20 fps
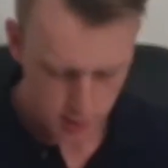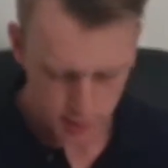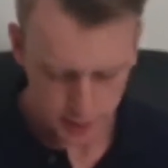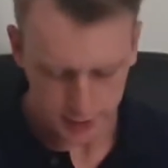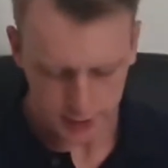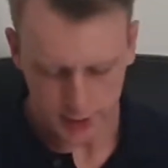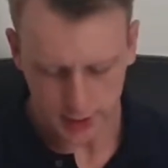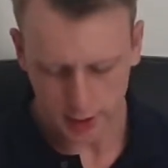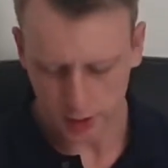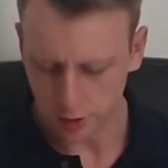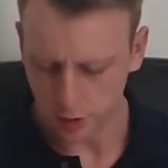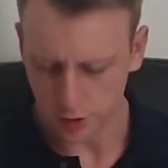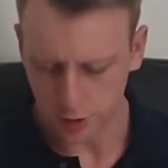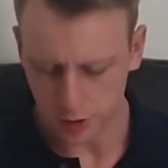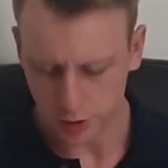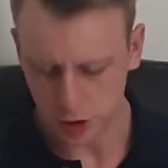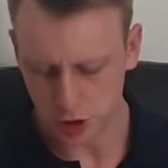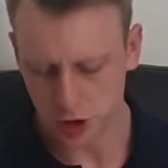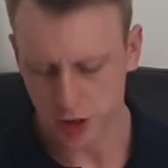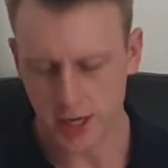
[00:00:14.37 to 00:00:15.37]
Okay,
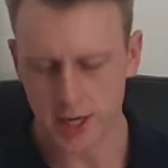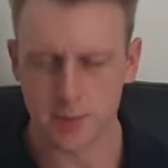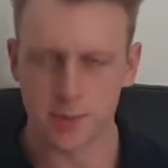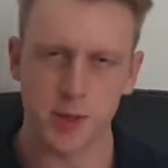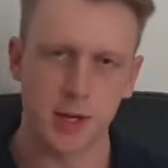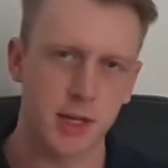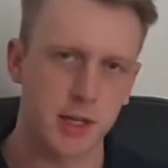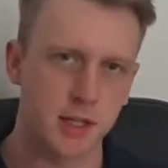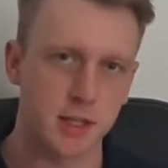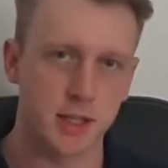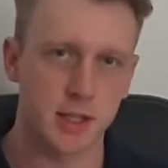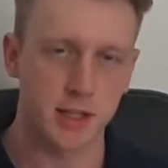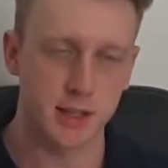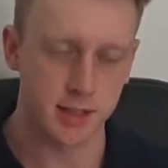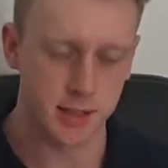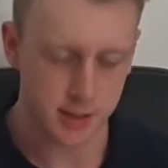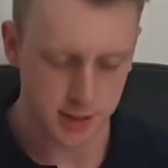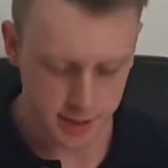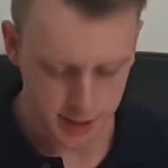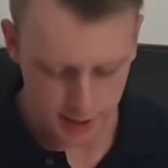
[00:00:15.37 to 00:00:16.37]
including shape,
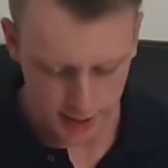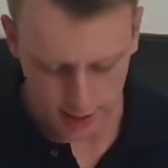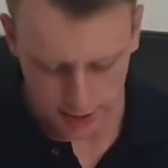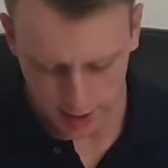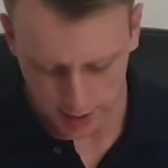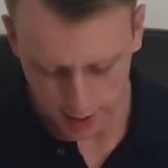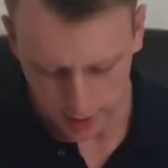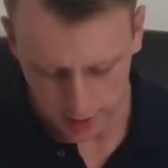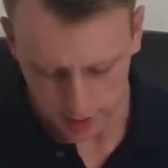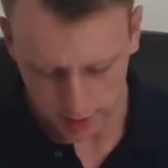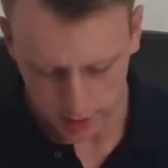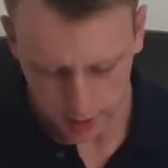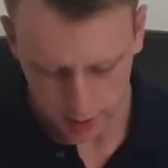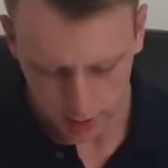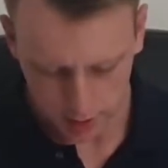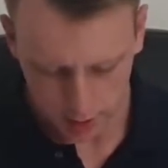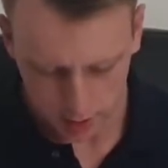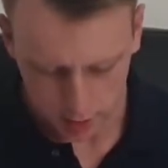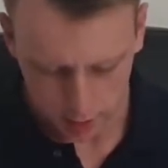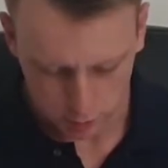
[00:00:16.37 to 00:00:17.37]
centers, and
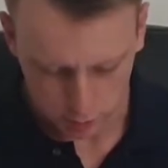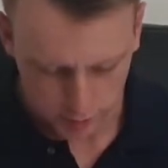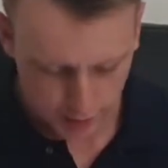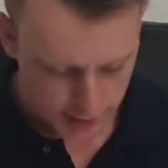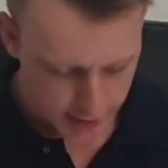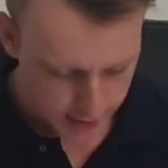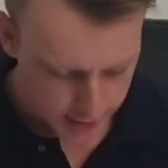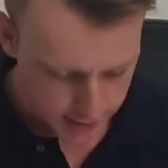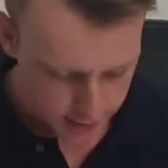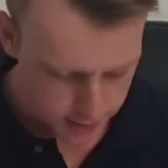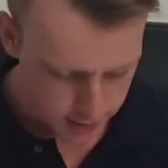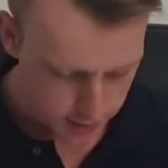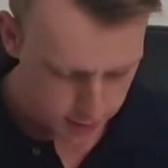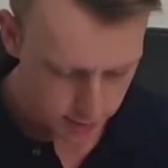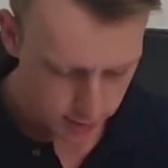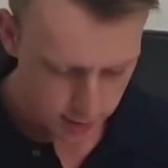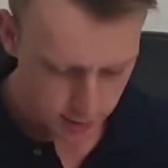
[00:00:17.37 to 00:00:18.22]
radius.